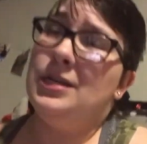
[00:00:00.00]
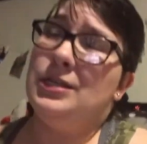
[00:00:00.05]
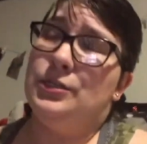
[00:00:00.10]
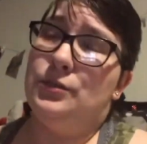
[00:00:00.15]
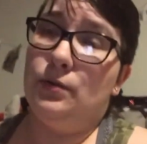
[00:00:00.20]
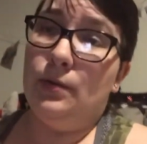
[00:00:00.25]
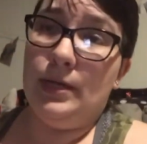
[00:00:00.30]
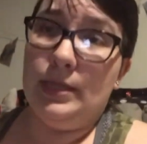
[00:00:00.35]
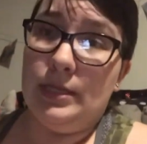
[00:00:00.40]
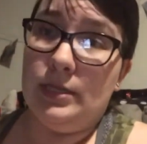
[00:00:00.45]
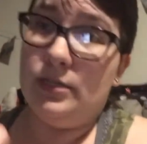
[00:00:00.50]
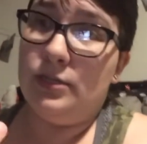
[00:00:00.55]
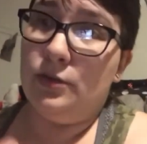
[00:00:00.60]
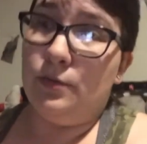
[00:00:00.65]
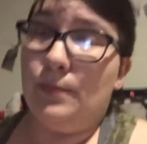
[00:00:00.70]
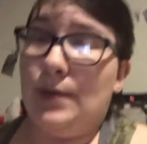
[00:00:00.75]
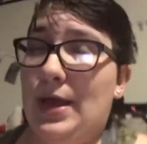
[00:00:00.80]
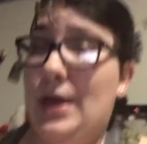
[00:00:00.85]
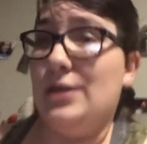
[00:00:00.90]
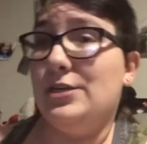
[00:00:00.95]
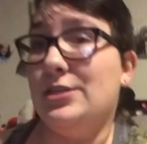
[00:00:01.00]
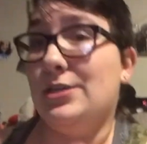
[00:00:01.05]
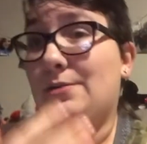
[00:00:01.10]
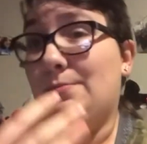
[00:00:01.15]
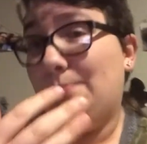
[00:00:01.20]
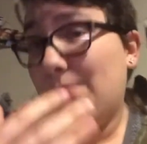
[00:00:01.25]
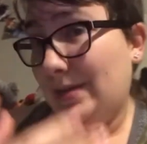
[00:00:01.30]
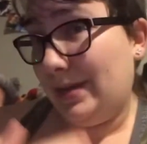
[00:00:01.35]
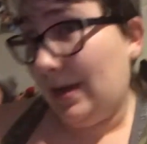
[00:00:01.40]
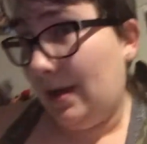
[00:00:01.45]
Join the Zoom Nation,
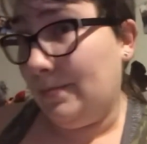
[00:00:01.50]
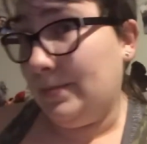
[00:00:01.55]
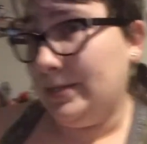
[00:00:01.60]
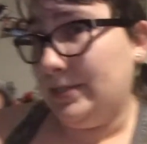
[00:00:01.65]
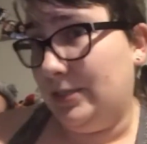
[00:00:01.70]
become a